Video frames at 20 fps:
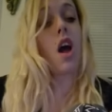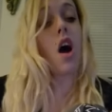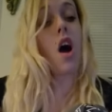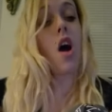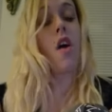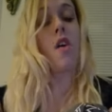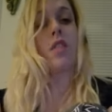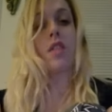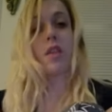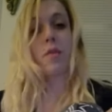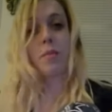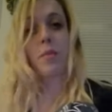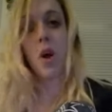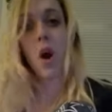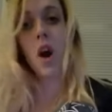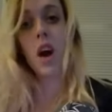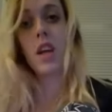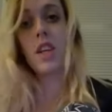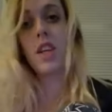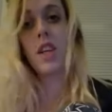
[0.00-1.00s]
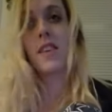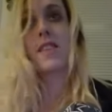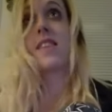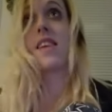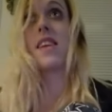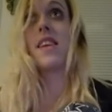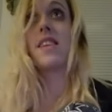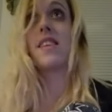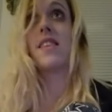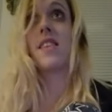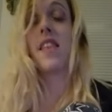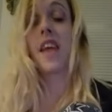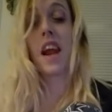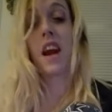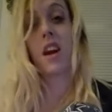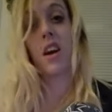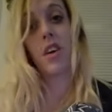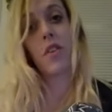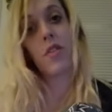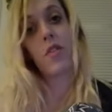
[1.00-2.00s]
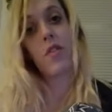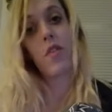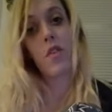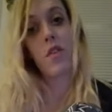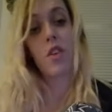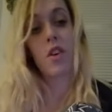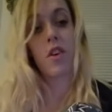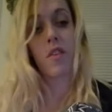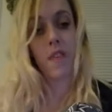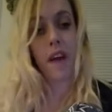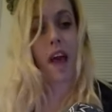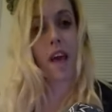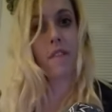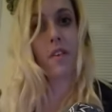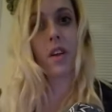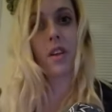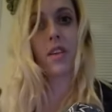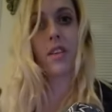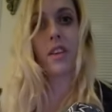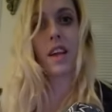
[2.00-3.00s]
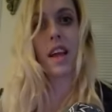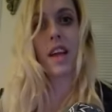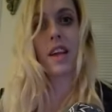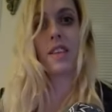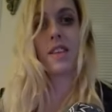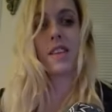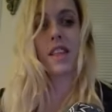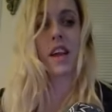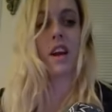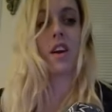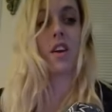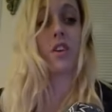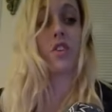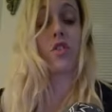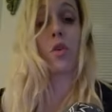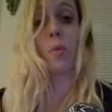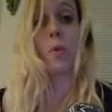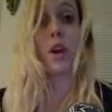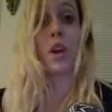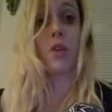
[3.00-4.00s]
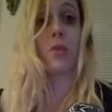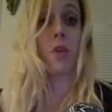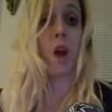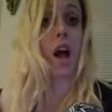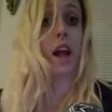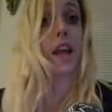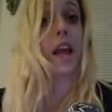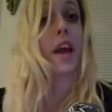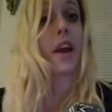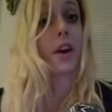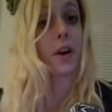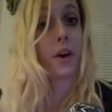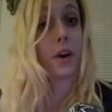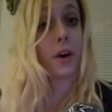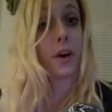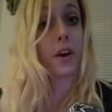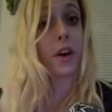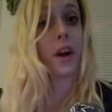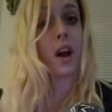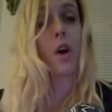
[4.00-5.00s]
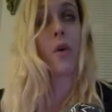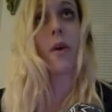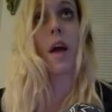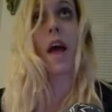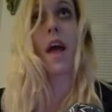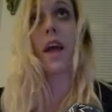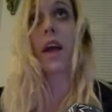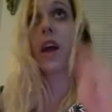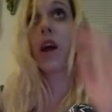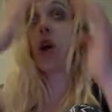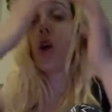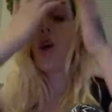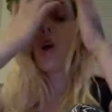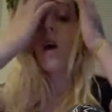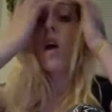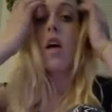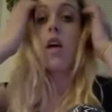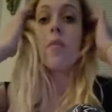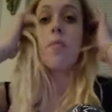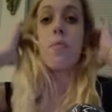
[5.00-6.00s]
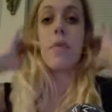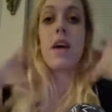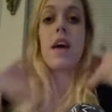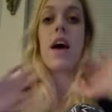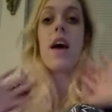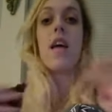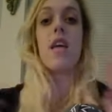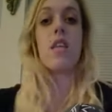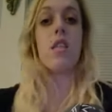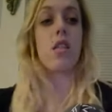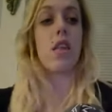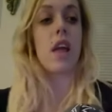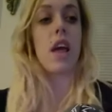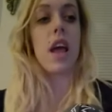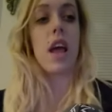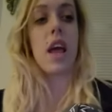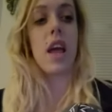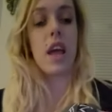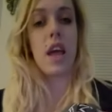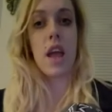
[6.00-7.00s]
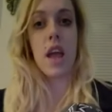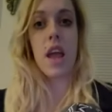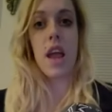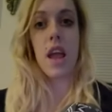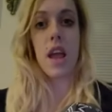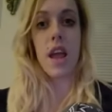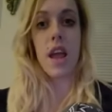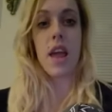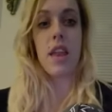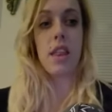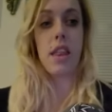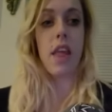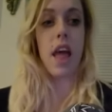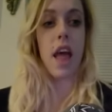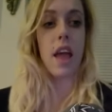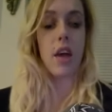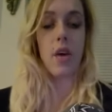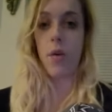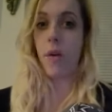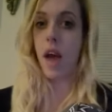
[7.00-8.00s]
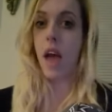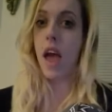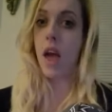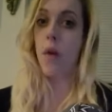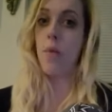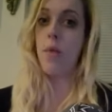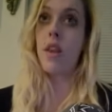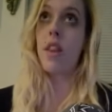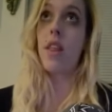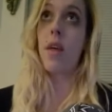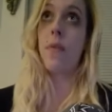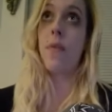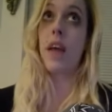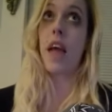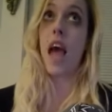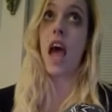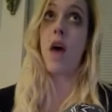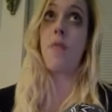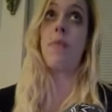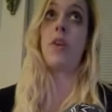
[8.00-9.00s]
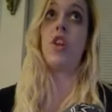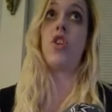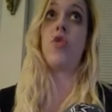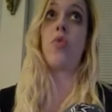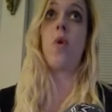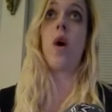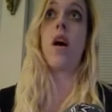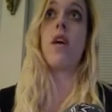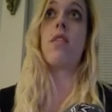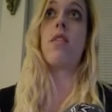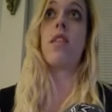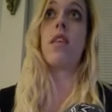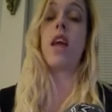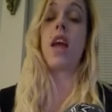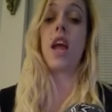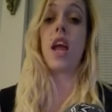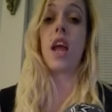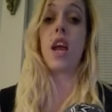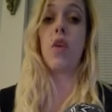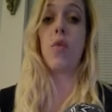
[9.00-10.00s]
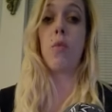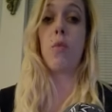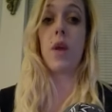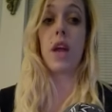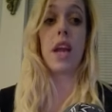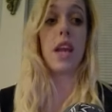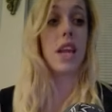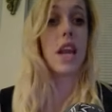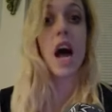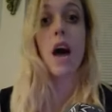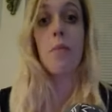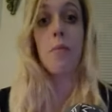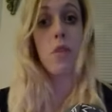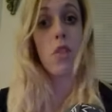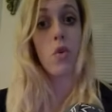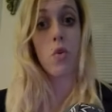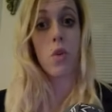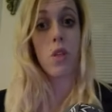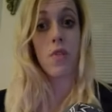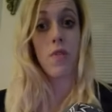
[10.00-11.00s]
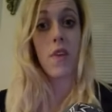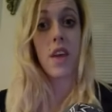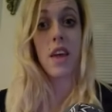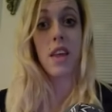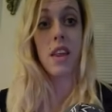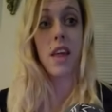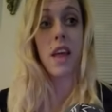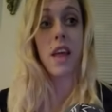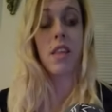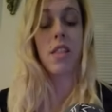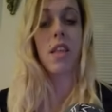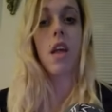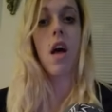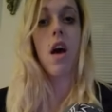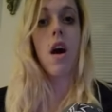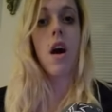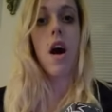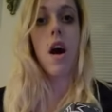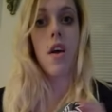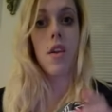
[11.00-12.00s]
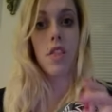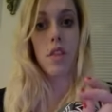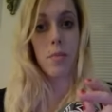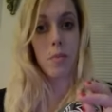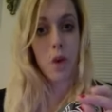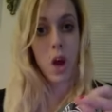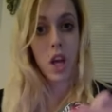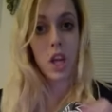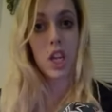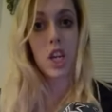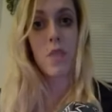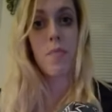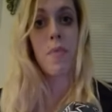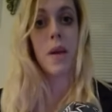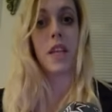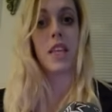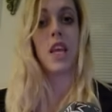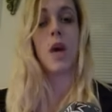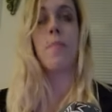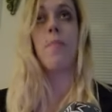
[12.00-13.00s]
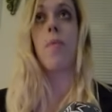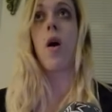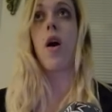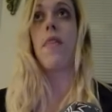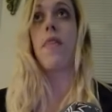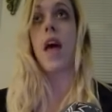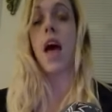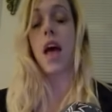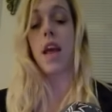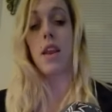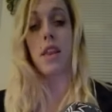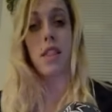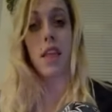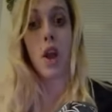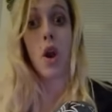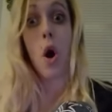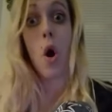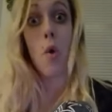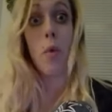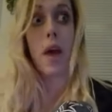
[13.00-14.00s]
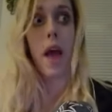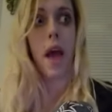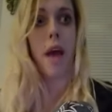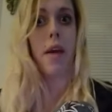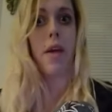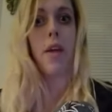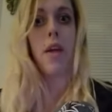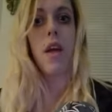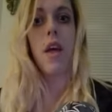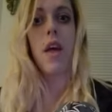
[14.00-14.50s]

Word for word: our subconscious is there for survival, it's there so we do not get hurt. Okay. Because it's like, okay, when something happened to us and we numbed those feelings, our subconscious picked up on that and said, okay,